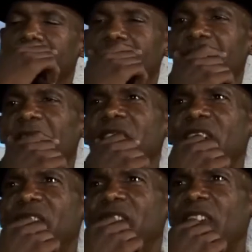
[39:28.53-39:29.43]
Closest
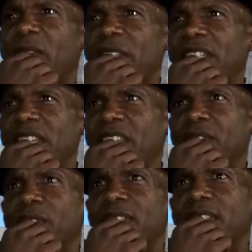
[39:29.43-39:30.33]
I ever came to
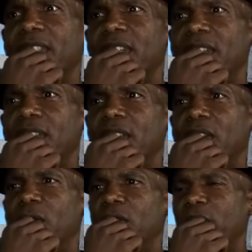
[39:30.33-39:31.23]
death was
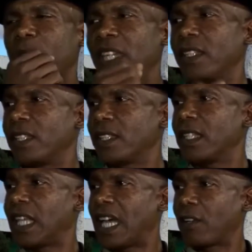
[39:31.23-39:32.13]
when somebody took
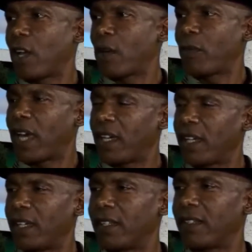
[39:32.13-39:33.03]
the liner off my
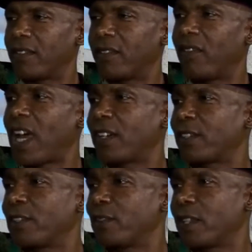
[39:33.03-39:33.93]
fire
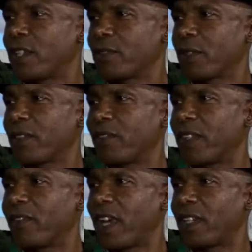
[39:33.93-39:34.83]
suit when I was working for the
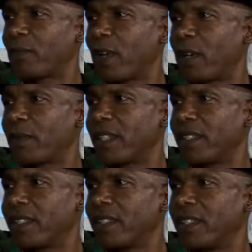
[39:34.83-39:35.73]
fire department.
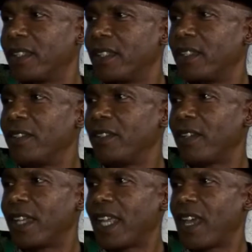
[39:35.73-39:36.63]
You know,
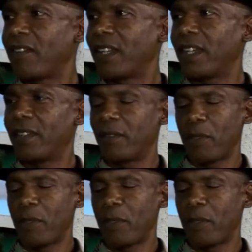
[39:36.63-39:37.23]
they have the